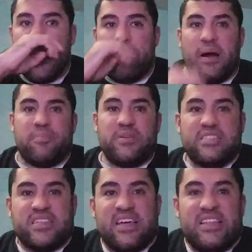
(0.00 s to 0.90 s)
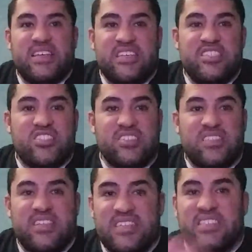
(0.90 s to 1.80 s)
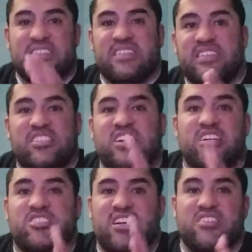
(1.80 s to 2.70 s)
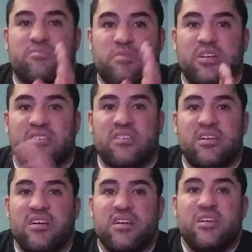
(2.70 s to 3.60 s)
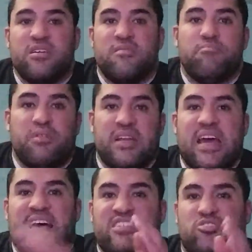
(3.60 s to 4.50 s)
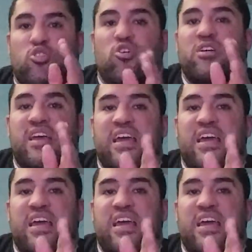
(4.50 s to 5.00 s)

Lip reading: Puppies can easily digest milk, but as dogs